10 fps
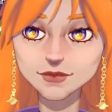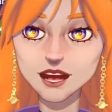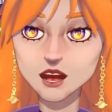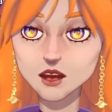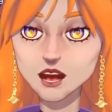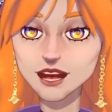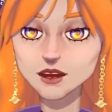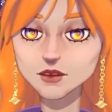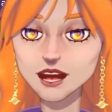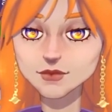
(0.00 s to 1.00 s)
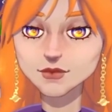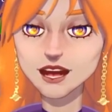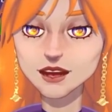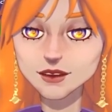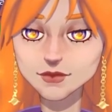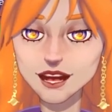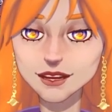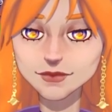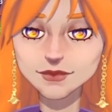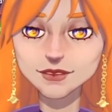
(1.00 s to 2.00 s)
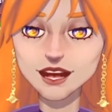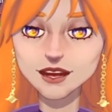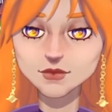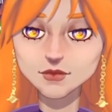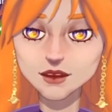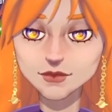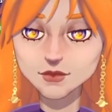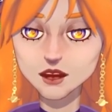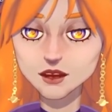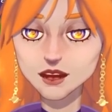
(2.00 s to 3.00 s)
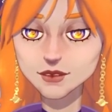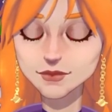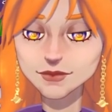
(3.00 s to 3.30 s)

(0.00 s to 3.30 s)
Well, if it ain't the cat whisperer.